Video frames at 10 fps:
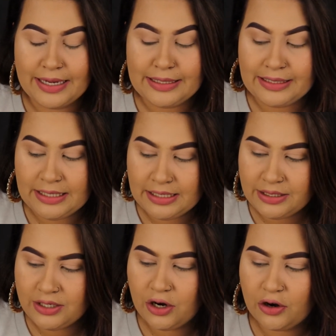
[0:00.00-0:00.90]
It's
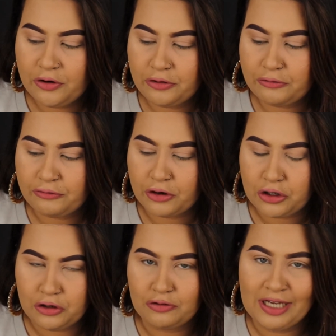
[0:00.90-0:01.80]
easier for
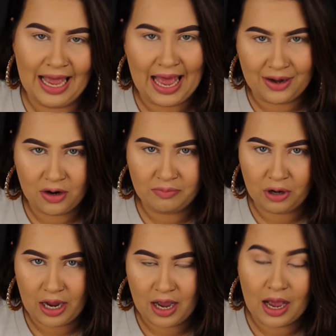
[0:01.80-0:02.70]
you to add on
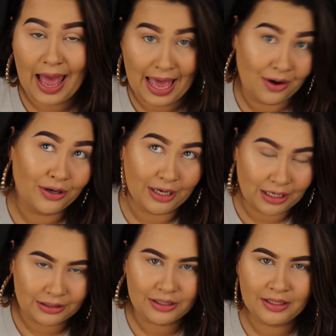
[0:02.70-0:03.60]

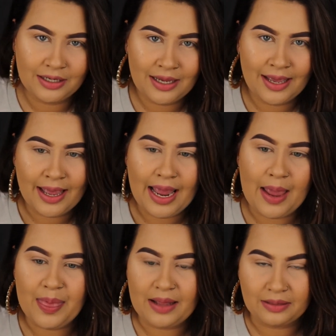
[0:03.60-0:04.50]
color,
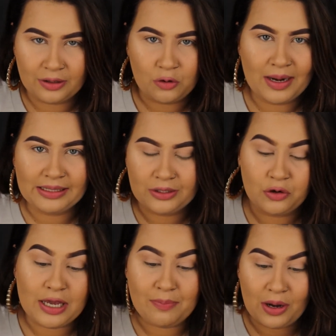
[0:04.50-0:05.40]
and then little by
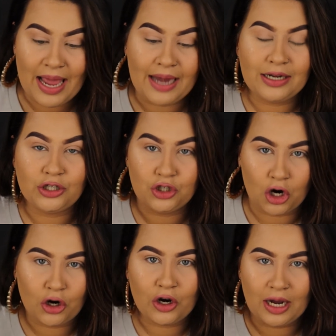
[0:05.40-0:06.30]
little keep on adding a
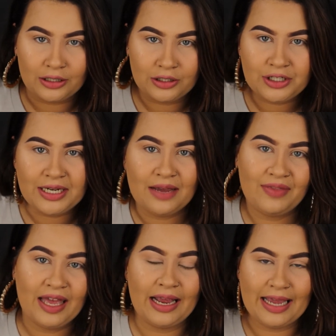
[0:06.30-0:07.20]
darker color to
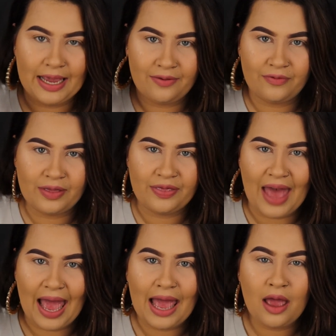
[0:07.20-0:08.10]
give
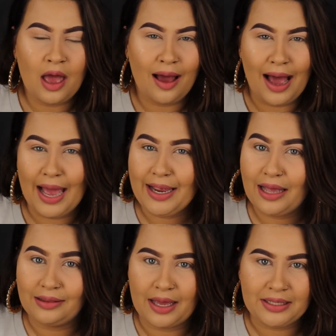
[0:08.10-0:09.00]
that eye
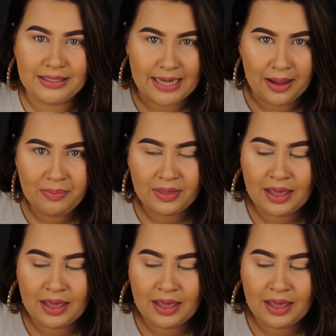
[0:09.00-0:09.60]
a lot of depth